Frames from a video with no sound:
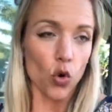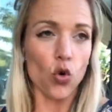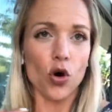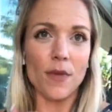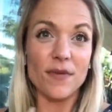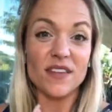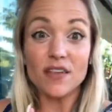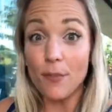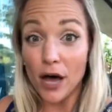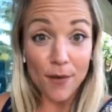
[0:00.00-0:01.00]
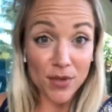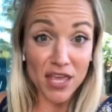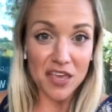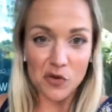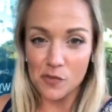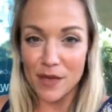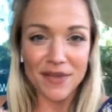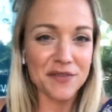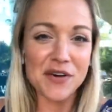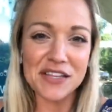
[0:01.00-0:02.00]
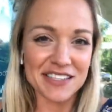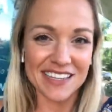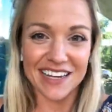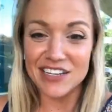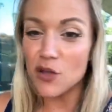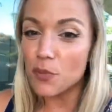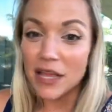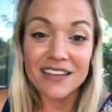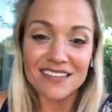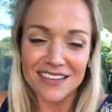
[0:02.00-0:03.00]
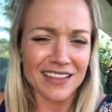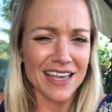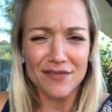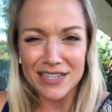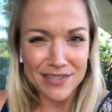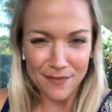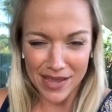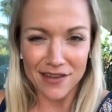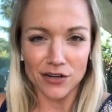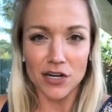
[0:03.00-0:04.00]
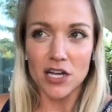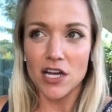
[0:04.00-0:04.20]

or maybe it's a puppy, or maybe it's a new place to live. It doesn't matter.